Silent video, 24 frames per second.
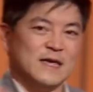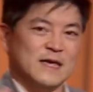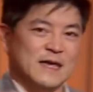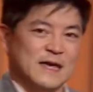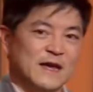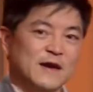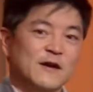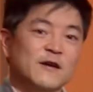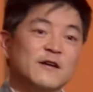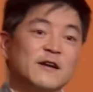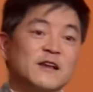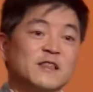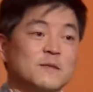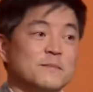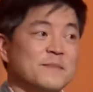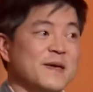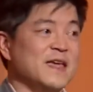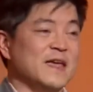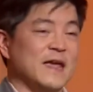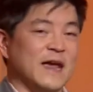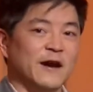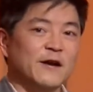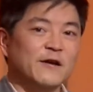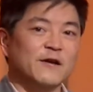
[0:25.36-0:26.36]
Here in the
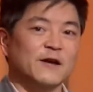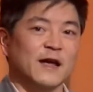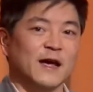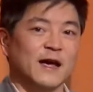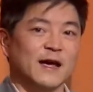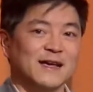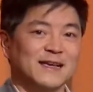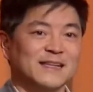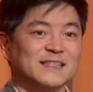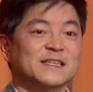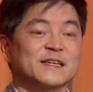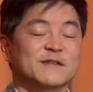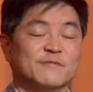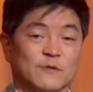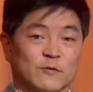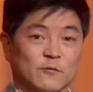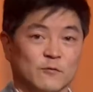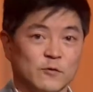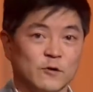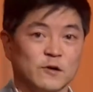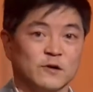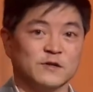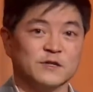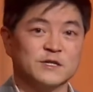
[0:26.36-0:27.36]
Bay Area, it's
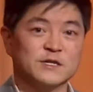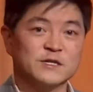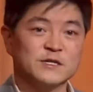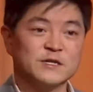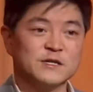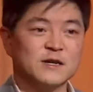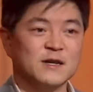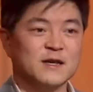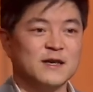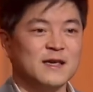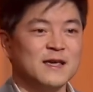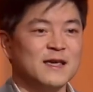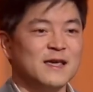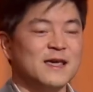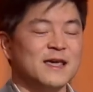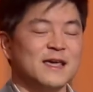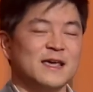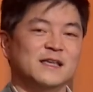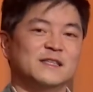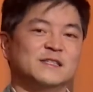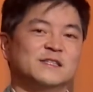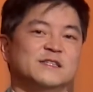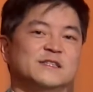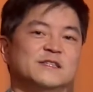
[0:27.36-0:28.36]
even worse.
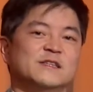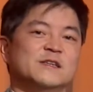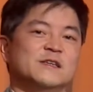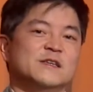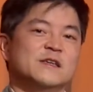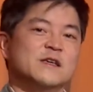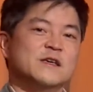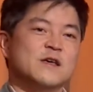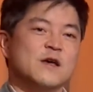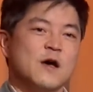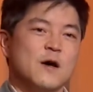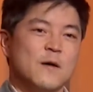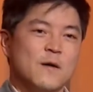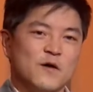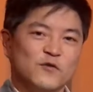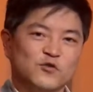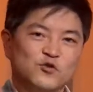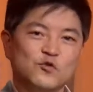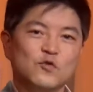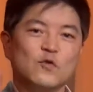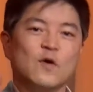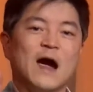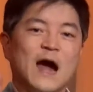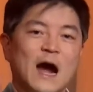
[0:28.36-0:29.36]
It's
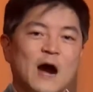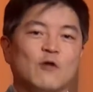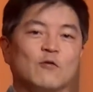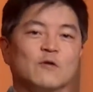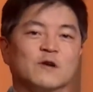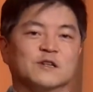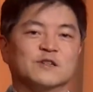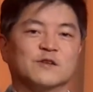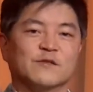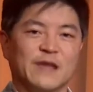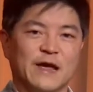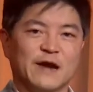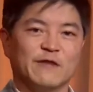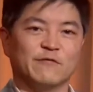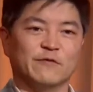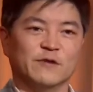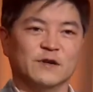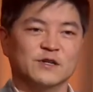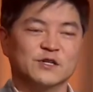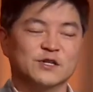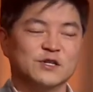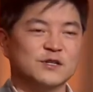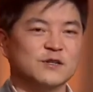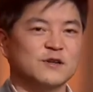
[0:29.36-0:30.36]
2 hours on
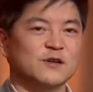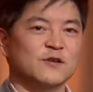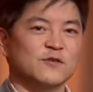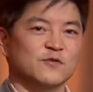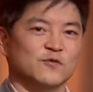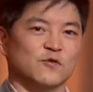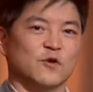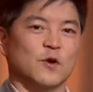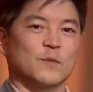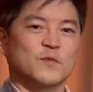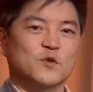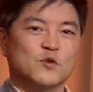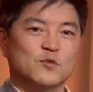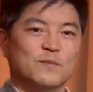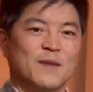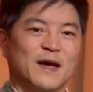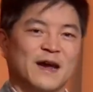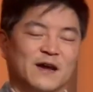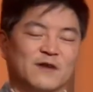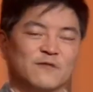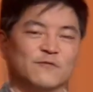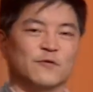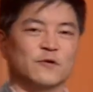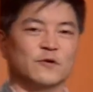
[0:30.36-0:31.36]
average to commute
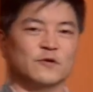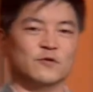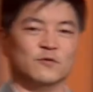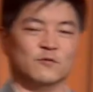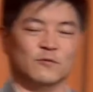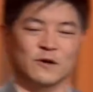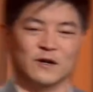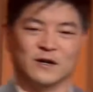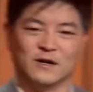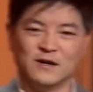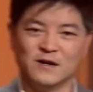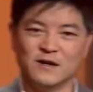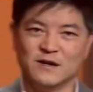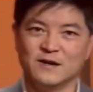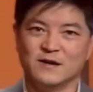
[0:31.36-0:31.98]
back and forth to work.